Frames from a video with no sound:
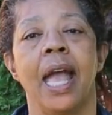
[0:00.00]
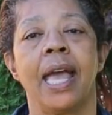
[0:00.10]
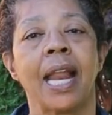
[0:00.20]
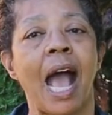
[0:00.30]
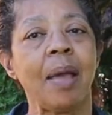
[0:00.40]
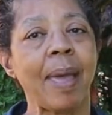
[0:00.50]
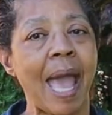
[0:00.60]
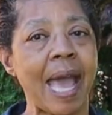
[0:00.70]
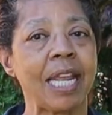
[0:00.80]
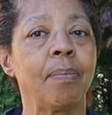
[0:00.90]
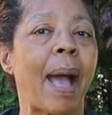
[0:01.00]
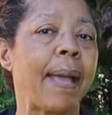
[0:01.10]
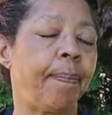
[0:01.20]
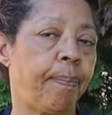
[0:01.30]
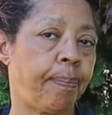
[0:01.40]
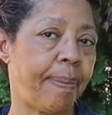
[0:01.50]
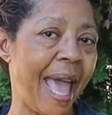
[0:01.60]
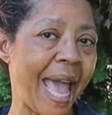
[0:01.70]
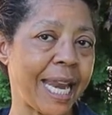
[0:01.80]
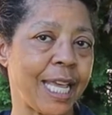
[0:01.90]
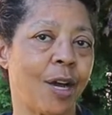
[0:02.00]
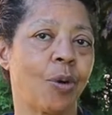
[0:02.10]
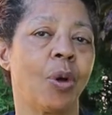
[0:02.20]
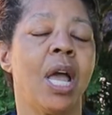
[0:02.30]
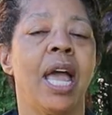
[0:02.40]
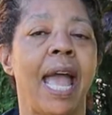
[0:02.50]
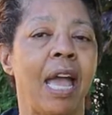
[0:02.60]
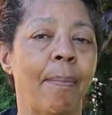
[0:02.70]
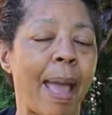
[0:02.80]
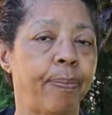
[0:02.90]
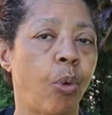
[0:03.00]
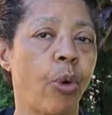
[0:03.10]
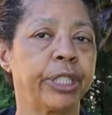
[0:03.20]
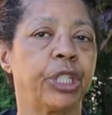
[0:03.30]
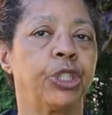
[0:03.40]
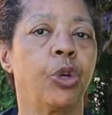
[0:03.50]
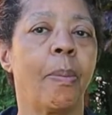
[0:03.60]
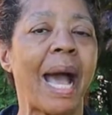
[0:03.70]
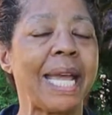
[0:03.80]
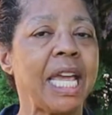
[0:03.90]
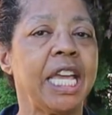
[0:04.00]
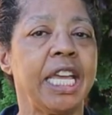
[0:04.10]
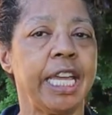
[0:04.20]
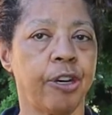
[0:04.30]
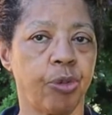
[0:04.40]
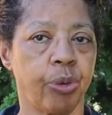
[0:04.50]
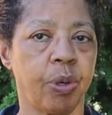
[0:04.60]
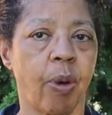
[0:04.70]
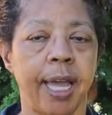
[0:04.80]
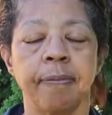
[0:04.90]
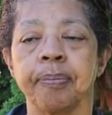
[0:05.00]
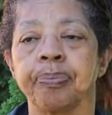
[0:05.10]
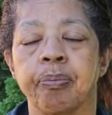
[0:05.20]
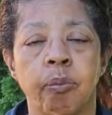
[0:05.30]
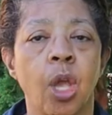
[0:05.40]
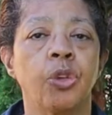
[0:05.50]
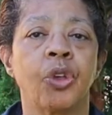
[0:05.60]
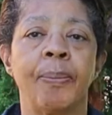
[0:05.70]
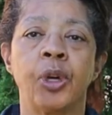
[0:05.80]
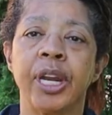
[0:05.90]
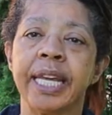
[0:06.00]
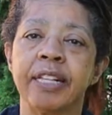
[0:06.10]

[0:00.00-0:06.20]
And I'm adding my patio and my porch to my entryway. So I'm going to